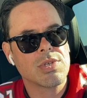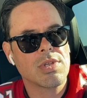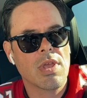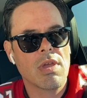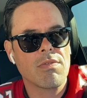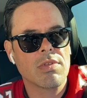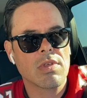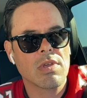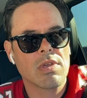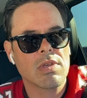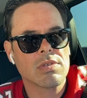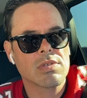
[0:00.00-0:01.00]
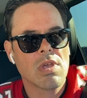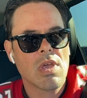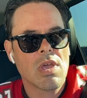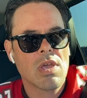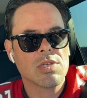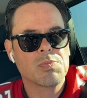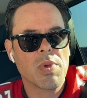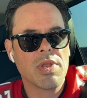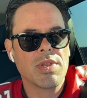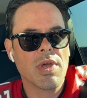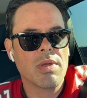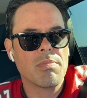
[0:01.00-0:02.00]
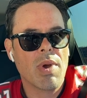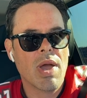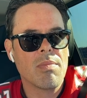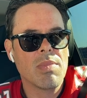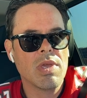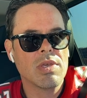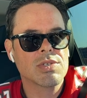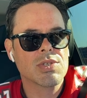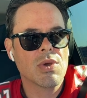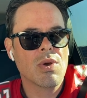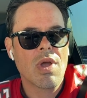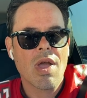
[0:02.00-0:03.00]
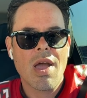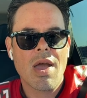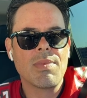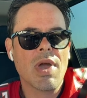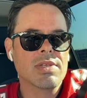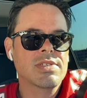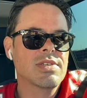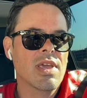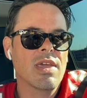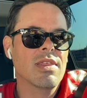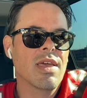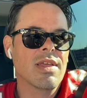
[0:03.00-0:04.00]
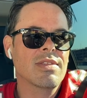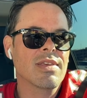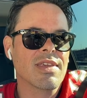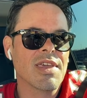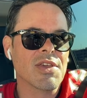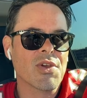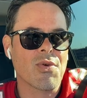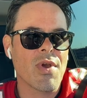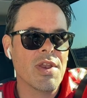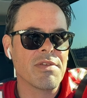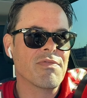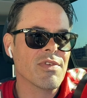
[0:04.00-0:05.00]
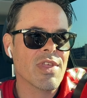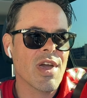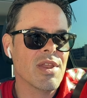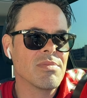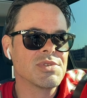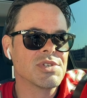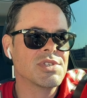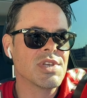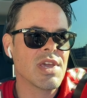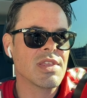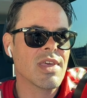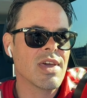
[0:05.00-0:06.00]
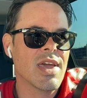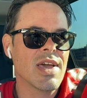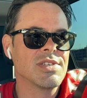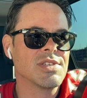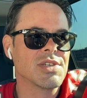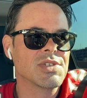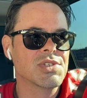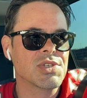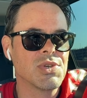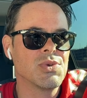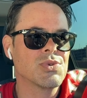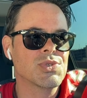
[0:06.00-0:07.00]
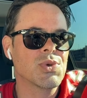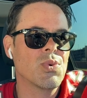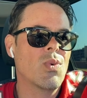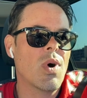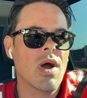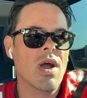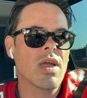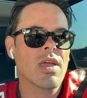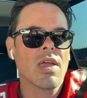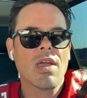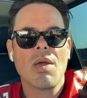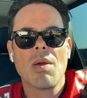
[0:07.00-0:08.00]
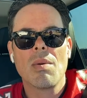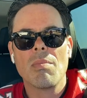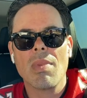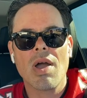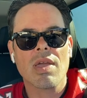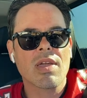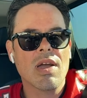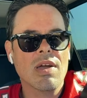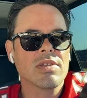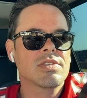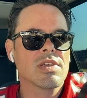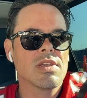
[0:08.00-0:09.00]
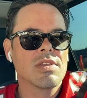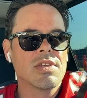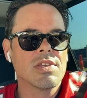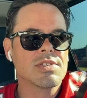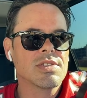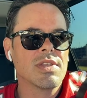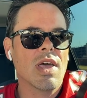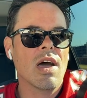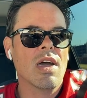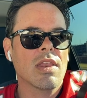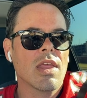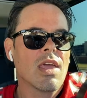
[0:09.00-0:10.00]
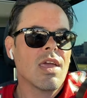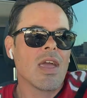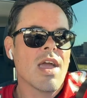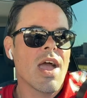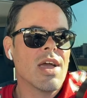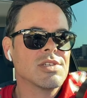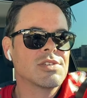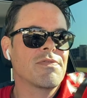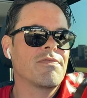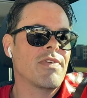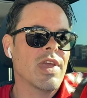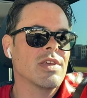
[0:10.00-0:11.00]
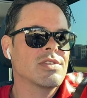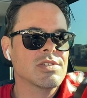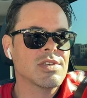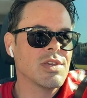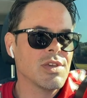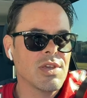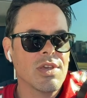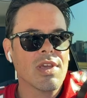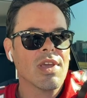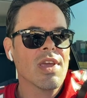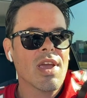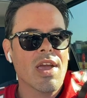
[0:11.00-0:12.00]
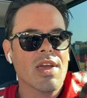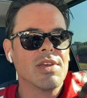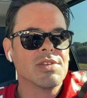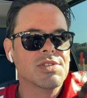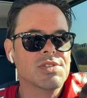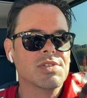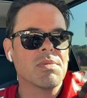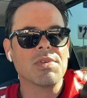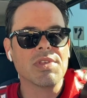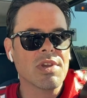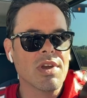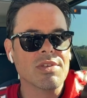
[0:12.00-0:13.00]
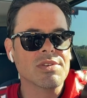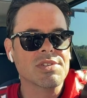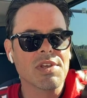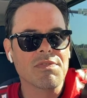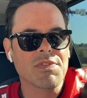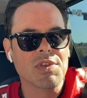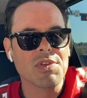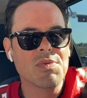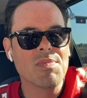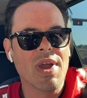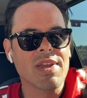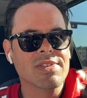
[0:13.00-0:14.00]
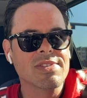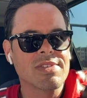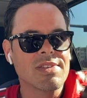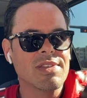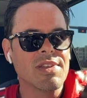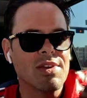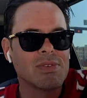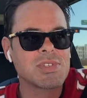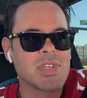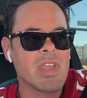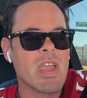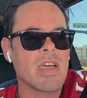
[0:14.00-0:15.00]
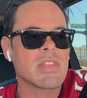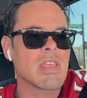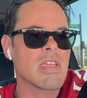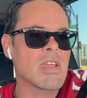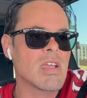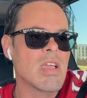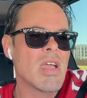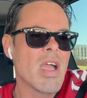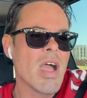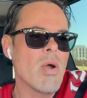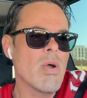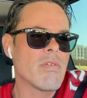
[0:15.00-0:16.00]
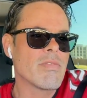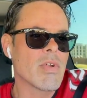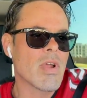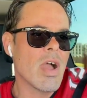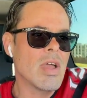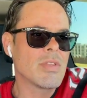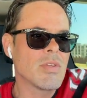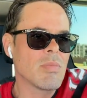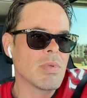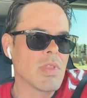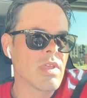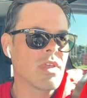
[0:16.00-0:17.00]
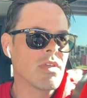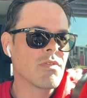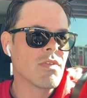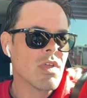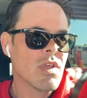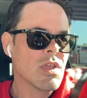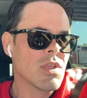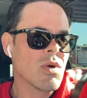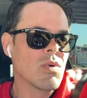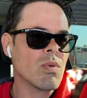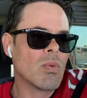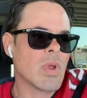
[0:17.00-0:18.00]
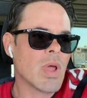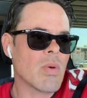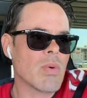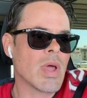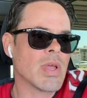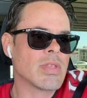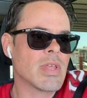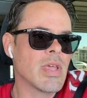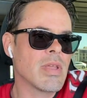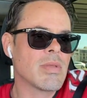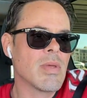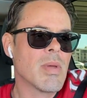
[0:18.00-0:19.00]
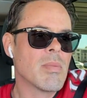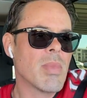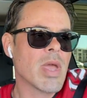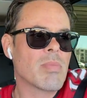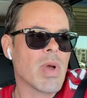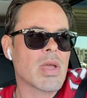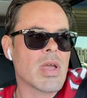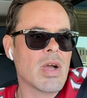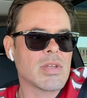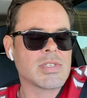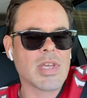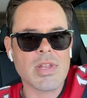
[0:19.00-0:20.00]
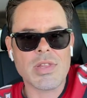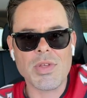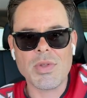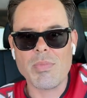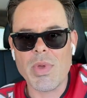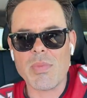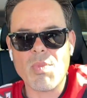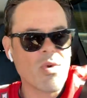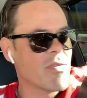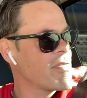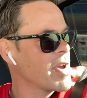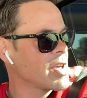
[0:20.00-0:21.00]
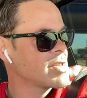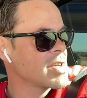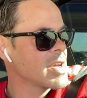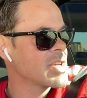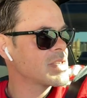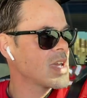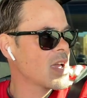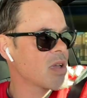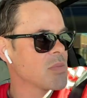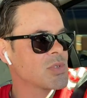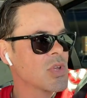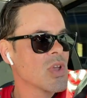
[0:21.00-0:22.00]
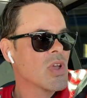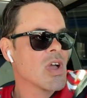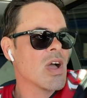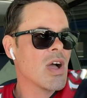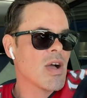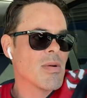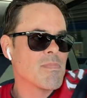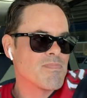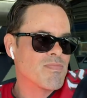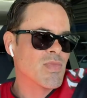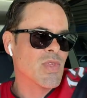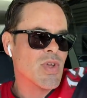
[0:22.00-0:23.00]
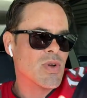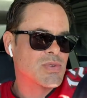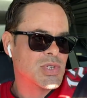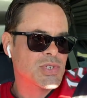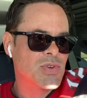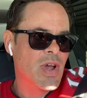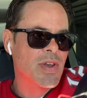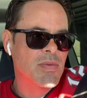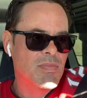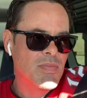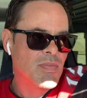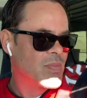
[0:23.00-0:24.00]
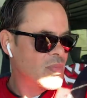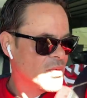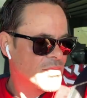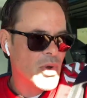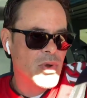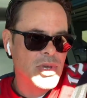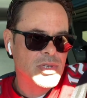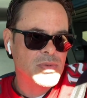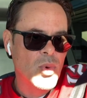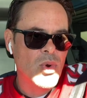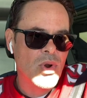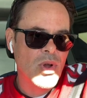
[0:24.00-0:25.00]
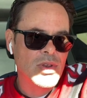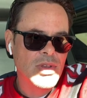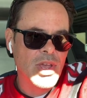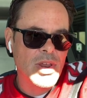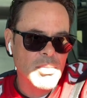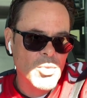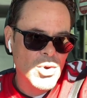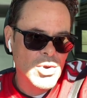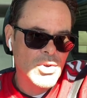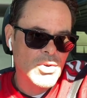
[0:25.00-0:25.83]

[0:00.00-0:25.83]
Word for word: into everything is, has been done by me. So I'm not saying that to get credit for that. I'm just saying that as an excuse to why my content is not as fancy as some of the other stuff that you might, you know, see out there. However, I do believe, you know, when I when I did make my content a little bit more fancy at times, um, you know, just trying to focus more on getting more,